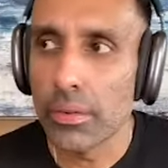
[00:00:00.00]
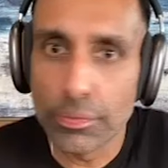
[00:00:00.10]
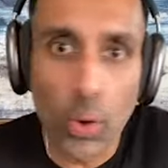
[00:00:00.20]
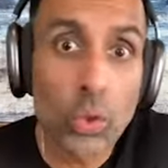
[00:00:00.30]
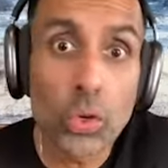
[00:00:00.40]

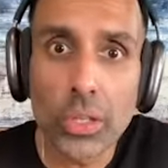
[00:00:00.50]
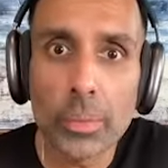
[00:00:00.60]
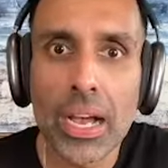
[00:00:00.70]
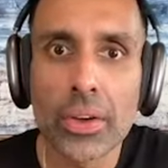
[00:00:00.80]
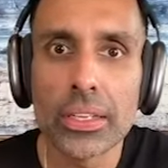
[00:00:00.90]
vocal
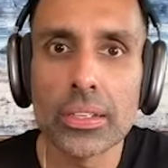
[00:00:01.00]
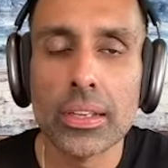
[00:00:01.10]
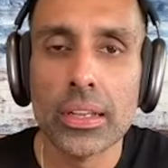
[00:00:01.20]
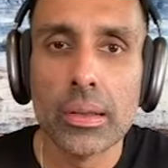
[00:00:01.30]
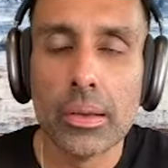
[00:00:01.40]
about it
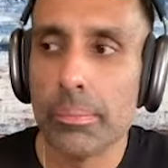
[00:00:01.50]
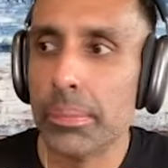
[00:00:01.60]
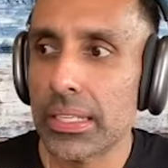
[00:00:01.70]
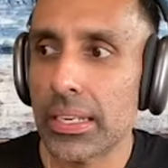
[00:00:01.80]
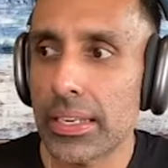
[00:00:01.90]
uh,
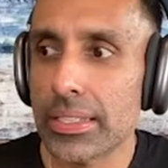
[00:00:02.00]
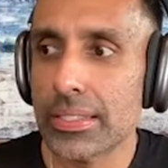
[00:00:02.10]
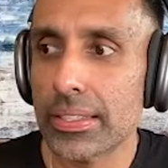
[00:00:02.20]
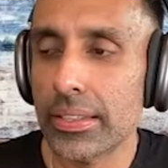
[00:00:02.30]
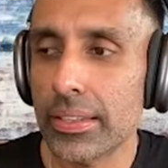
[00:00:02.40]

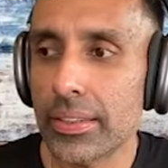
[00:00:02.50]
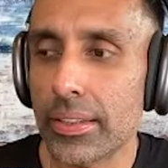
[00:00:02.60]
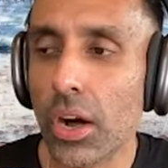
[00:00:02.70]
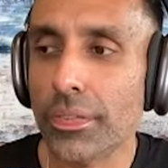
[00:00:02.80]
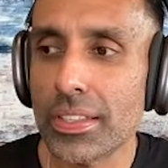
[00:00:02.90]
because
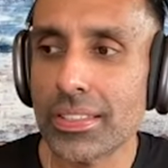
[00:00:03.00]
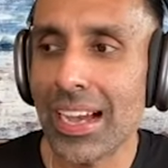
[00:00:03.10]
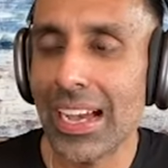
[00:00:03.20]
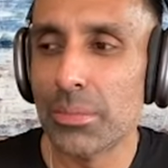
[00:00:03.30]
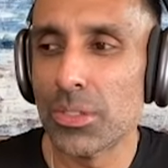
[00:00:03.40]
uh,
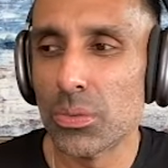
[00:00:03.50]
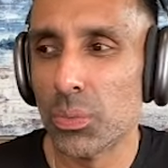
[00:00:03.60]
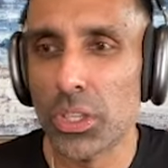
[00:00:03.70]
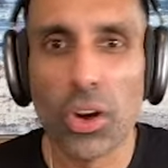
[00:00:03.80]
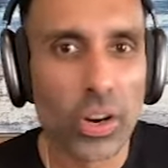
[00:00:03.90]
oftentimes
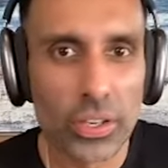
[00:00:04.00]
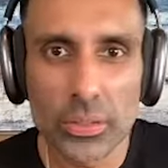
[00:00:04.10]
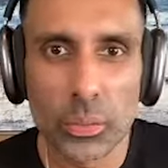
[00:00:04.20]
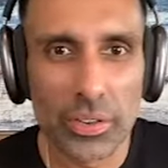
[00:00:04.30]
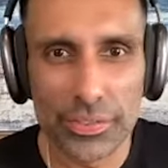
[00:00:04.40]
we
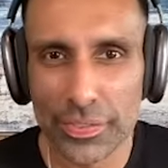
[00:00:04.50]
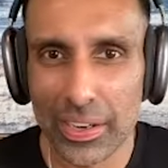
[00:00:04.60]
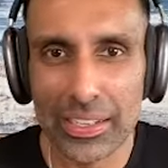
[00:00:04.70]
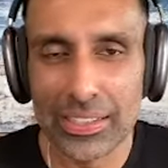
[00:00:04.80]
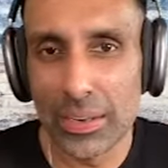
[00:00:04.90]
aren't we're
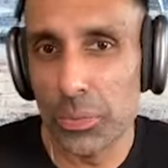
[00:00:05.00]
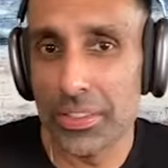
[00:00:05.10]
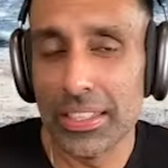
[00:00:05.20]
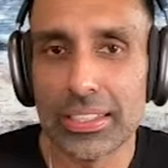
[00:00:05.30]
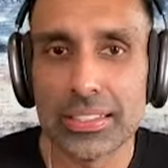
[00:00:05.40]
afraid that we
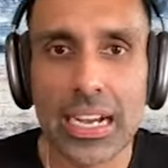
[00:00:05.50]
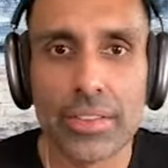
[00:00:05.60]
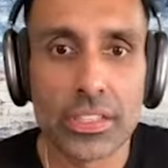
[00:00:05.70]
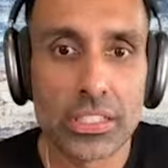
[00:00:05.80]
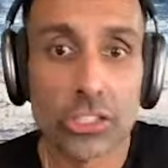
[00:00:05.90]
think it's
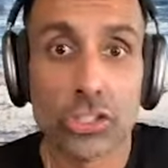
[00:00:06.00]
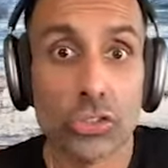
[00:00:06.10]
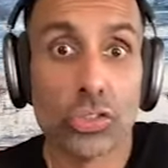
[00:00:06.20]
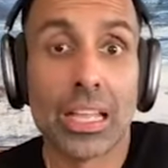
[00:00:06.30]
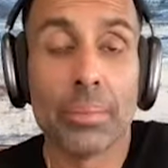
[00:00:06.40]
confrontation
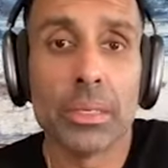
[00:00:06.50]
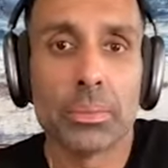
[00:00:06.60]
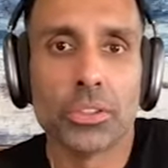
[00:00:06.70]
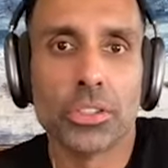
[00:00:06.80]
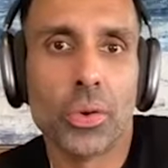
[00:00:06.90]
to let
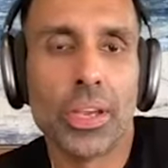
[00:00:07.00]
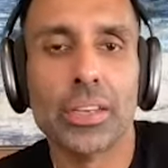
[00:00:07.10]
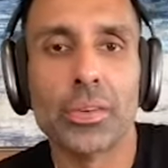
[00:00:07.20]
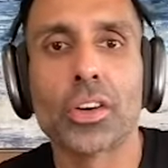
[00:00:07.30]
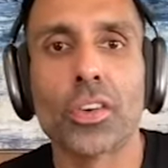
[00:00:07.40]
people know hey
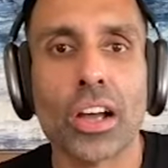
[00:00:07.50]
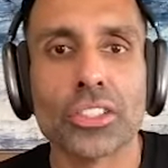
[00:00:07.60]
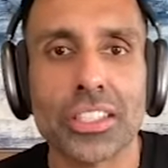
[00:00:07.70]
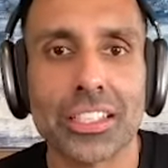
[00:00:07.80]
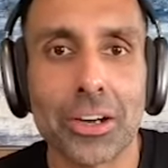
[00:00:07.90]
you're
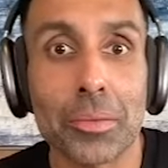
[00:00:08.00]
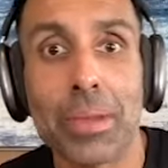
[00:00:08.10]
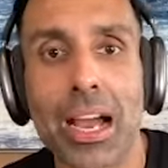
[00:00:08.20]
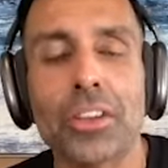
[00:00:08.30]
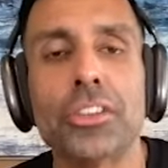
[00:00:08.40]
crossing our
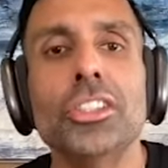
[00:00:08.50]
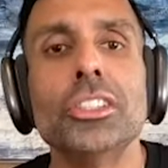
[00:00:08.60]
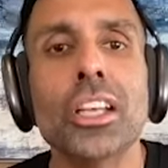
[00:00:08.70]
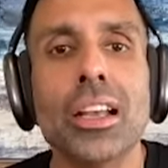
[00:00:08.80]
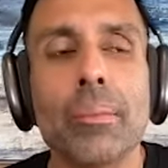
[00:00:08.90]

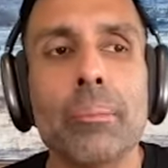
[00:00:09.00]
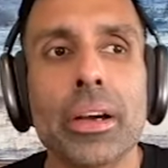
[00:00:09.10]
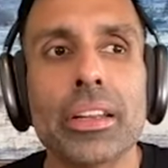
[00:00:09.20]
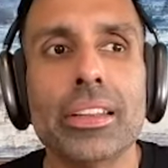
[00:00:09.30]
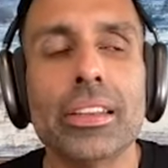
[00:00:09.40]
boundaries
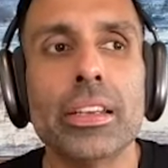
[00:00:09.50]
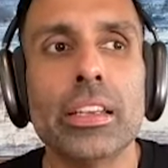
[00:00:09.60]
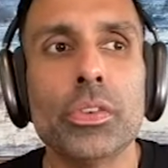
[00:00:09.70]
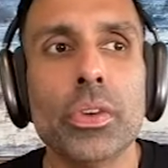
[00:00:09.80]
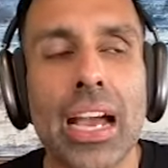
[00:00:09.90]
but
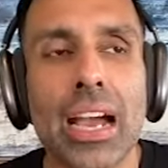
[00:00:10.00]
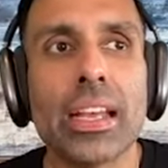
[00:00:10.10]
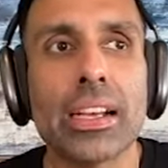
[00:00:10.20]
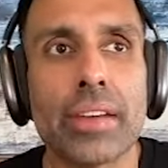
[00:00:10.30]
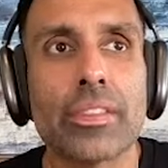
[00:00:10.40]
if you have
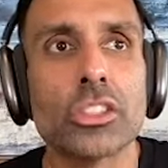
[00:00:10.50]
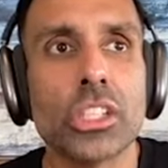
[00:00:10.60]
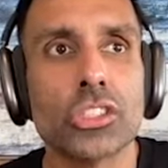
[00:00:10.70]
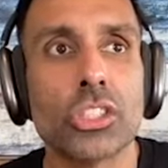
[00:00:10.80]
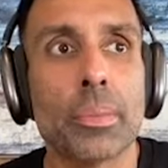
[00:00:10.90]
that
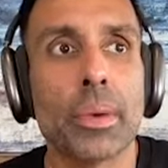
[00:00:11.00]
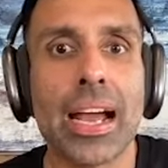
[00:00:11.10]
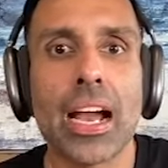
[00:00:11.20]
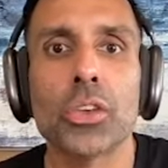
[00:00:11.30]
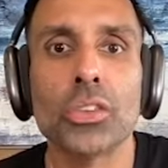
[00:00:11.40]
conversation about
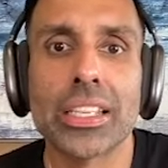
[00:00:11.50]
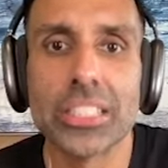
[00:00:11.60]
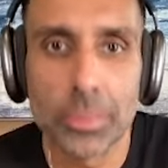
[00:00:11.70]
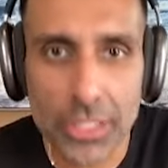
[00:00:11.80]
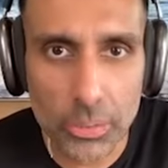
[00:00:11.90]
how you like
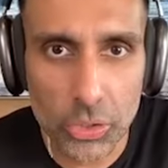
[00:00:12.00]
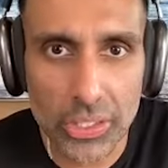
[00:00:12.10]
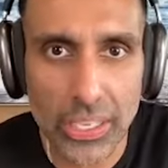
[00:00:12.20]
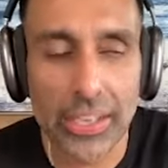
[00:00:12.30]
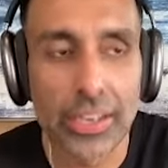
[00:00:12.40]
to be
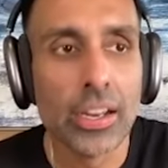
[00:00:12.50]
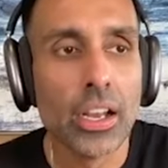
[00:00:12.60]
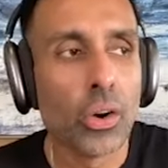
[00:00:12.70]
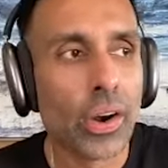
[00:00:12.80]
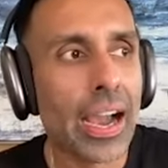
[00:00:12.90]
communicated
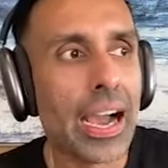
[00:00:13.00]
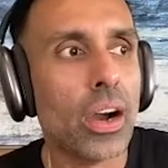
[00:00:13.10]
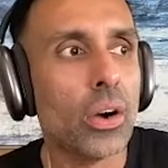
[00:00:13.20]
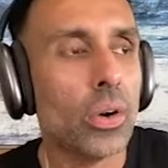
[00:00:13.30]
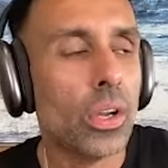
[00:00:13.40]
or
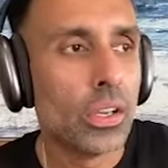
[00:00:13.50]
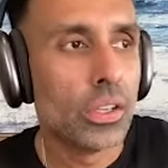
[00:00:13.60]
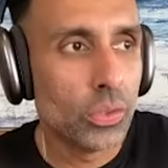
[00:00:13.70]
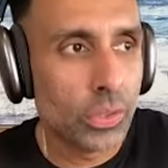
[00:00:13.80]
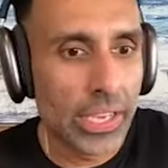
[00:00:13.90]
how
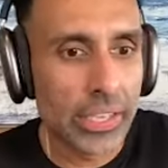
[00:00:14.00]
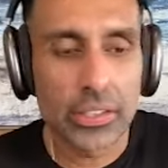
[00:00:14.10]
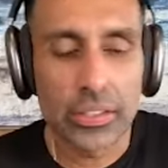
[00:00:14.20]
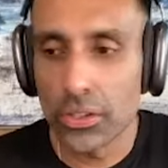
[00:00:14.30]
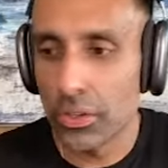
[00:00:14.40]
you like
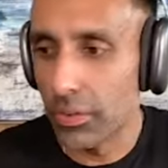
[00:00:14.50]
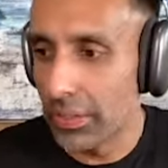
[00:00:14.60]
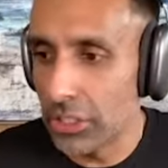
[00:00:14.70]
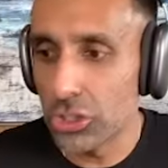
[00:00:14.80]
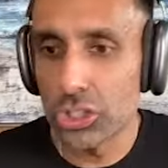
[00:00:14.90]
your
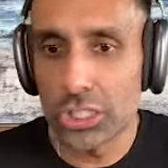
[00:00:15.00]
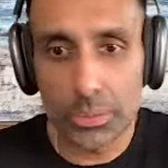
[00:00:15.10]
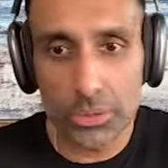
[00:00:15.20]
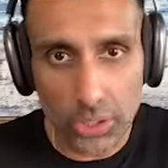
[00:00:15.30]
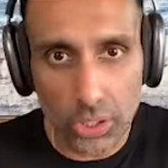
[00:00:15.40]

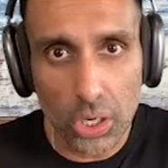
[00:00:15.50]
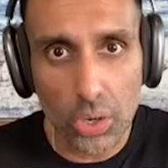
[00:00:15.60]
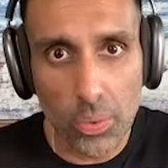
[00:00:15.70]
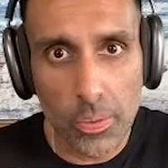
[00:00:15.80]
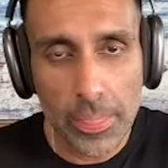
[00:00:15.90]
relationships to
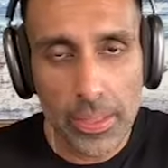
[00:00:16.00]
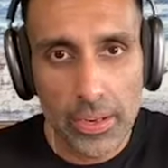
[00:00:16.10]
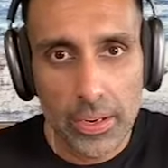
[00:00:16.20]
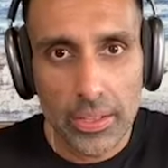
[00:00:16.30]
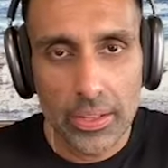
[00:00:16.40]
go
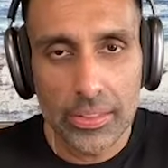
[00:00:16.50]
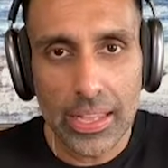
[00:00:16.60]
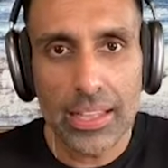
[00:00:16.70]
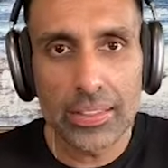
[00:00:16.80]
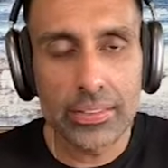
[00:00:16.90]

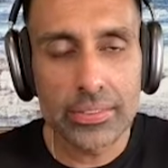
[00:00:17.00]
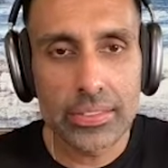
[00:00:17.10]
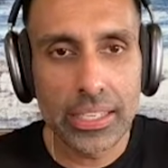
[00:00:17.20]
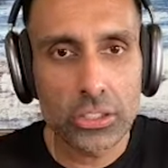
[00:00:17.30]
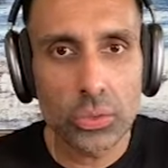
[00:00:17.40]
that
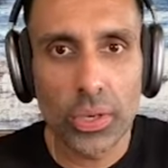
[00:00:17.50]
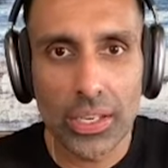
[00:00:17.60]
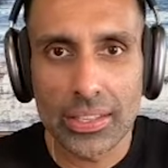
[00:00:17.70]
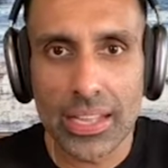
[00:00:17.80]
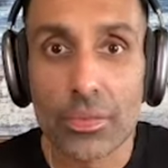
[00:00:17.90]
takes
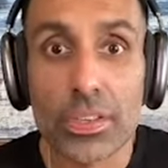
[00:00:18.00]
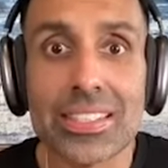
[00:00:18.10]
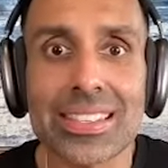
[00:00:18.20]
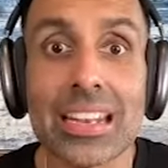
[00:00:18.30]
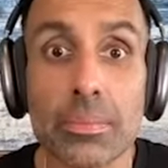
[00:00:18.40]
away a lot of
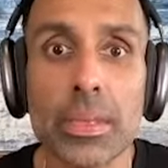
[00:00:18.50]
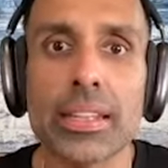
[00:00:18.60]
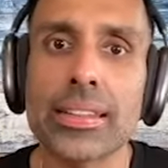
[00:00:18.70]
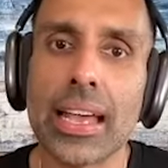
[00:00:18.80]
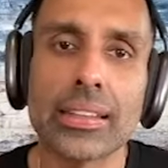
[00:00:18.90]
resentment
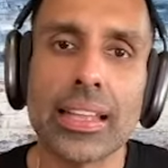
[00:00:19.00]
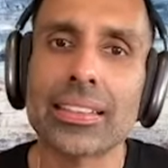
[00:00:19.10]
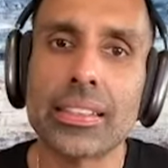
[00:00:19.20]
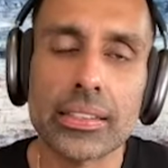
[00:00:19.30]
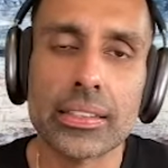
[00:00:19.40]
that
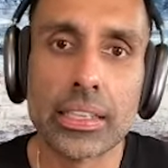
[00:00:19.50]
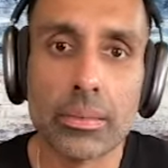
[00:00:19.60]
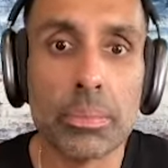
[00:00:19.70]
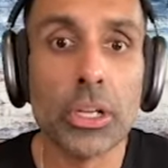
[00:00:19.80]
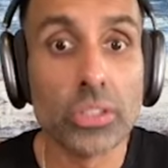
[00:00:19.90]
likely
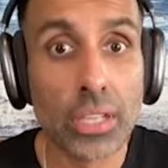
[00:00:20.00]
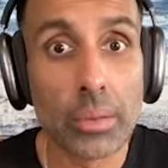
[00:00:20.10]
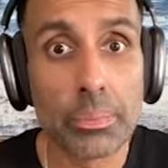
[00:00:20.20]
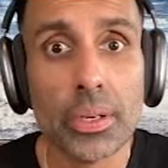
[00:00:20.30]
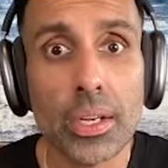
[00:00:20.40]
can build
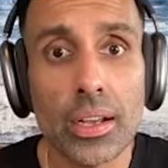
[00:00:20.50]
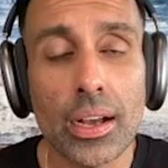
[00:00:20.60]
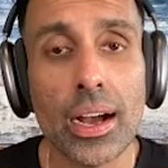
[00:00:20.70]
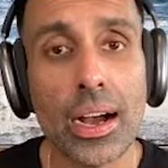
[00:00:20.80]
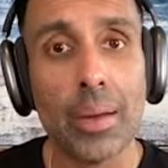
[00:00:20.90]
up
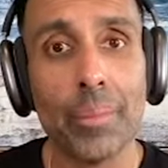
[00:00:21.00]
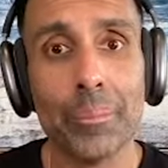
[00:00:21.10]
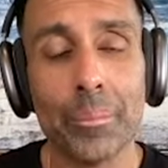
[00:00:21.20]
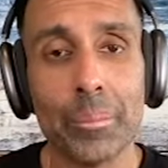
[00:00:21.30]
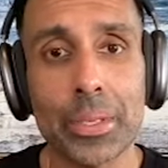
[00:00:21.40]

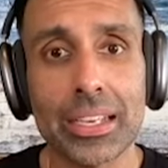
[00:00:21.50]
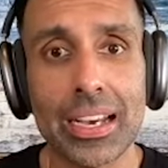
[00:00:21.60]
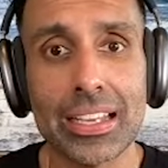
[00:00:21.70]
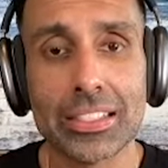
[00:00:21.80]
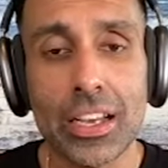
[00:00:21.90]
um,
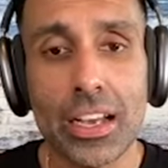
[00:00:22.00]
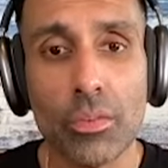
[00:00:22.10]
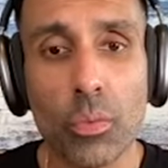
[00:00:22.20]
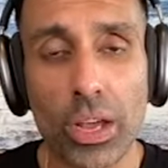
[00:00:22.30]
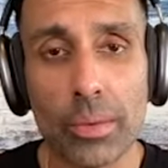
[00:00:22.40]
because
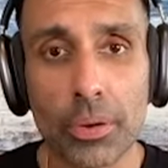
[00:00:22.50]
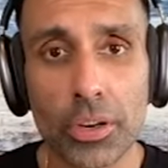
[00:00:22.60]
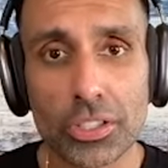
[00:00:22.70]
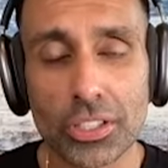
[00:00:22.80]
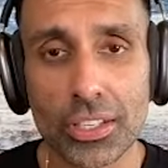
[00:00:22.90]
of one
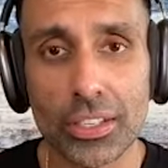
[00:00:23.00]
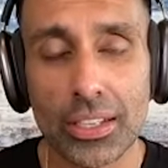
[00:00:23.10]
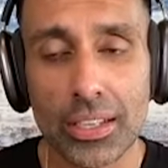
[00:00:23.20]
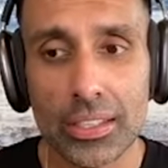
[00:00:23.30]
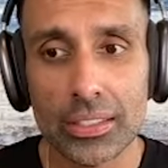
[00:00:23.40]

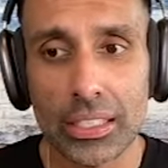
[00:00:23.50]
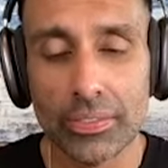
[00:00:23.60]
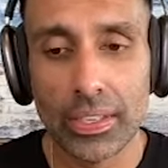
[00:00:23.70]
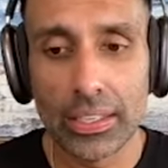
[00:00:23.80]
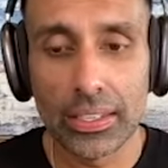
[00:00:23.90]
person
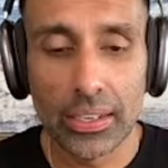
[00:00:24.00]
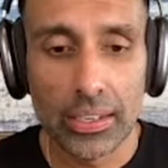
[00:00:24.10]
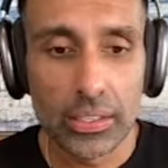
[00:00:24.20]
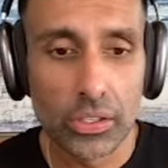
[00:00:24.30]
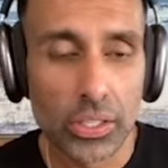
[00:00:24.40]
giving
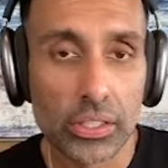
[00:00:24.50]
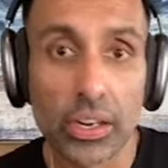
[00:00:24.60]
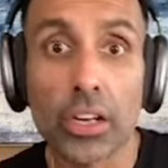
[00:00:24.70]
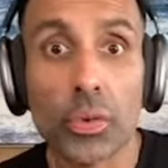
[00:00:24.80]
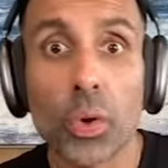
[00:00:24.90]
you know either
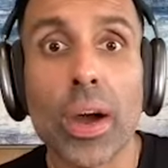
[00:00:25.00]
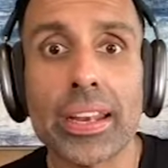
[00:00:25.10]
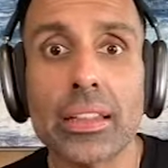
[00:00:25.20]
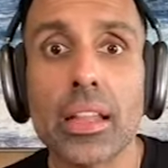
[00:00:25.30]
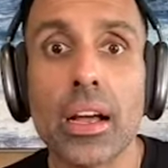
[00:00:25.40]

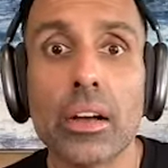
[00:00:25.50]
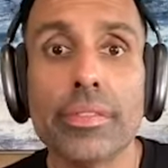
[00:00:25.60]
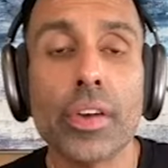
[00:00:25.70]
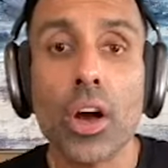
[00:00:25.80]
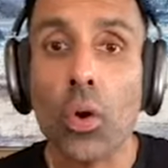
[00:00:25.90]
unrequited
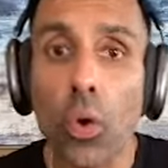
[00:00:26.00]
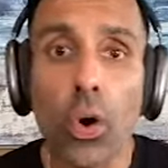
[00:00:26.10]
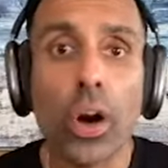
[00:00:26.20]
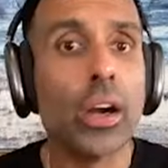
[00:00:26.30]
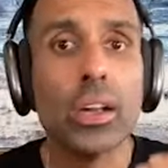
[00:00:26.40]
love
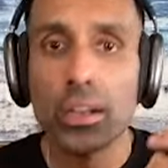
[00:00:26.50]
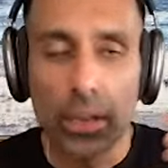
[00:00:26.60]
or